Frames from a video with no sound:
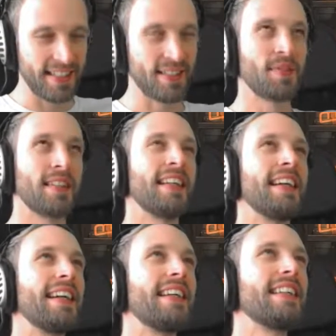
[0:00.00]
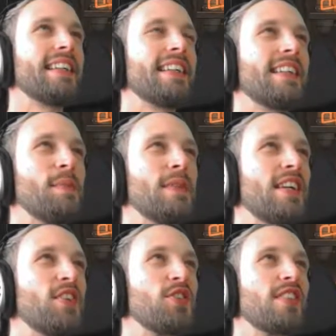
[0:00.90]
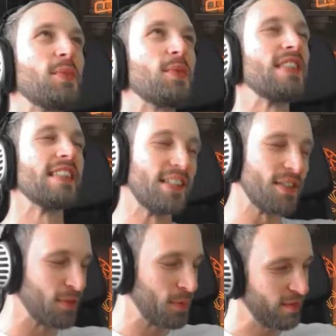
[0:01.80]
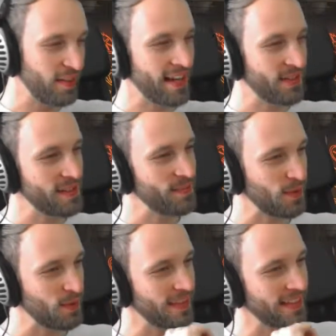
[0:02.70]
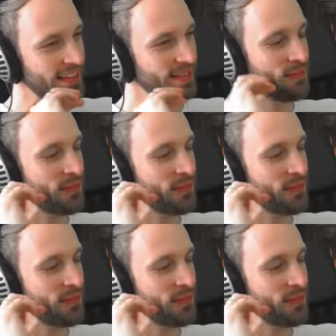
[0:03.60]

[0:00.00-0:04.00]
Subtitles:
Something like, imitation is the most sincere form of flattery? Something like that.